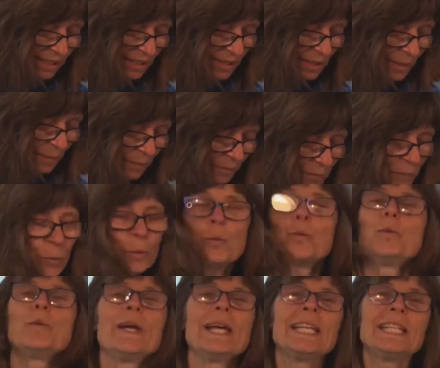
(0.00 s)
some
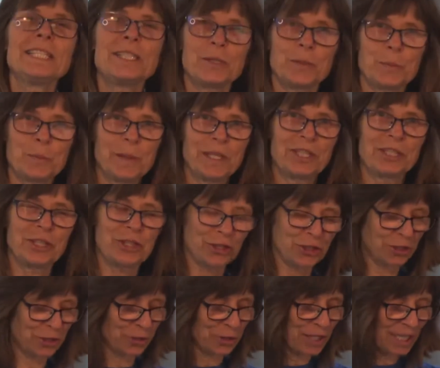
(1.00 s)
red
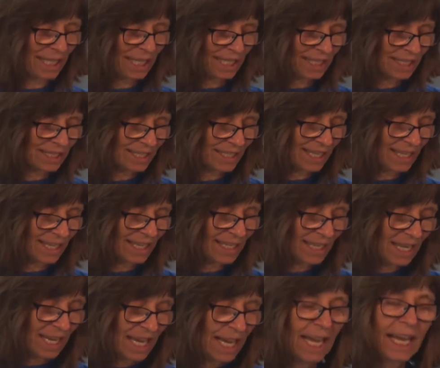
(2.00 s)
spinach today,
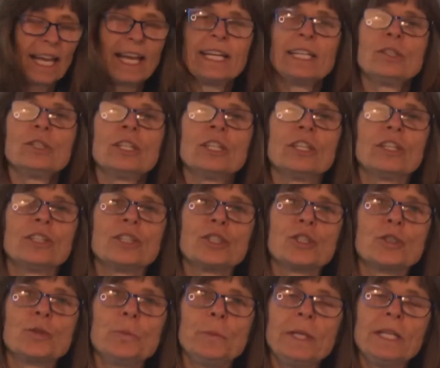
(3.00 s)
and
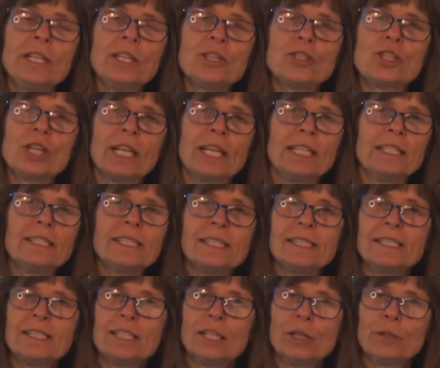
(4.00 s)
spinach lends
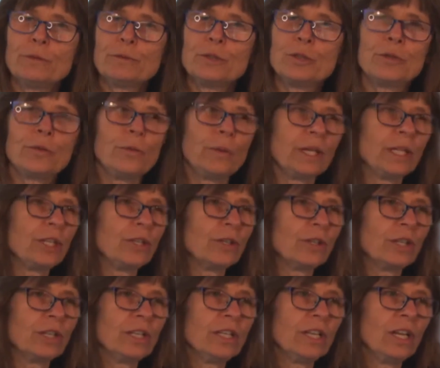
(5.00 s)
itself to when
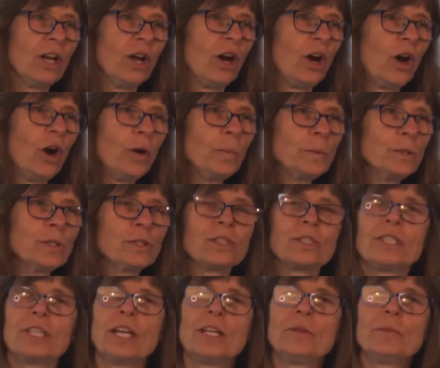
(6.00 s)
you're
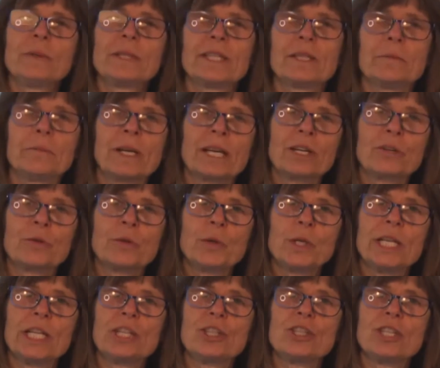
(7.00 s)
almost done with the
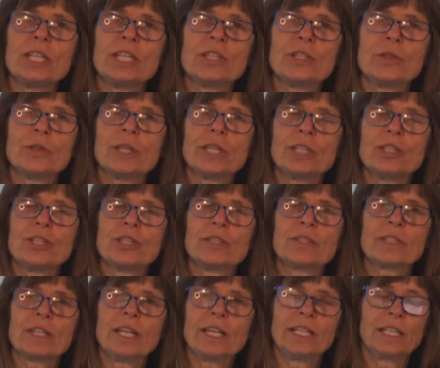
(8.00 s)
macaroni and cheese, you can
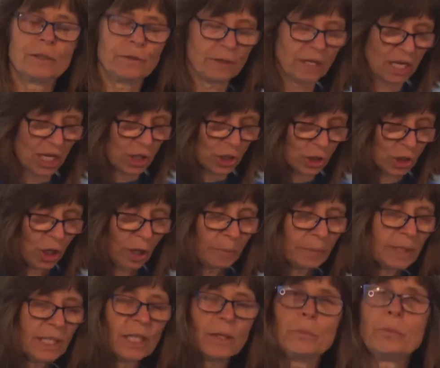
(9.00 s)
just kind of chop
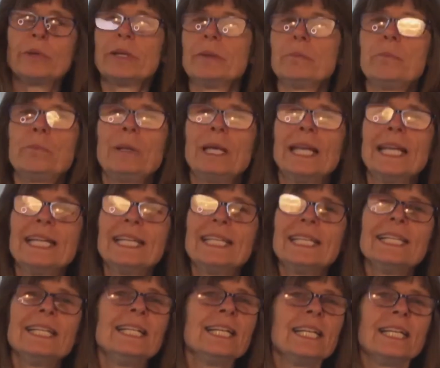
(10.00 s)
it up and blend
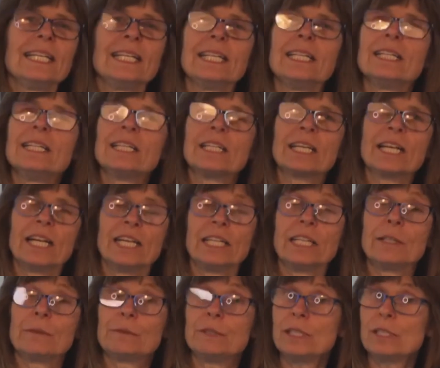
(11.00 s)
it in, and it kind
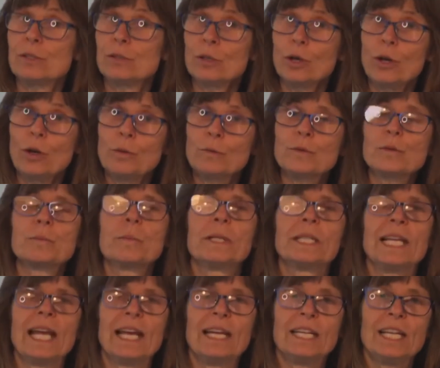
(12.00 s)
of dissolves, but
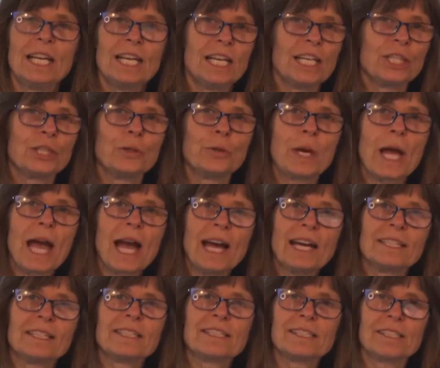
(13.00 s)
you
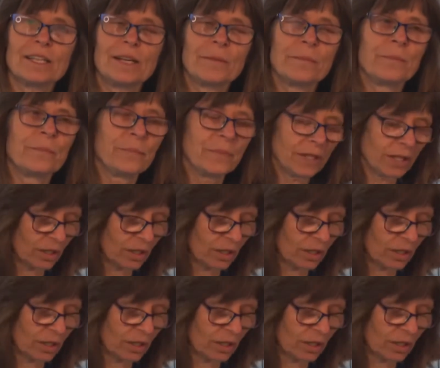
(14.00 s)
add some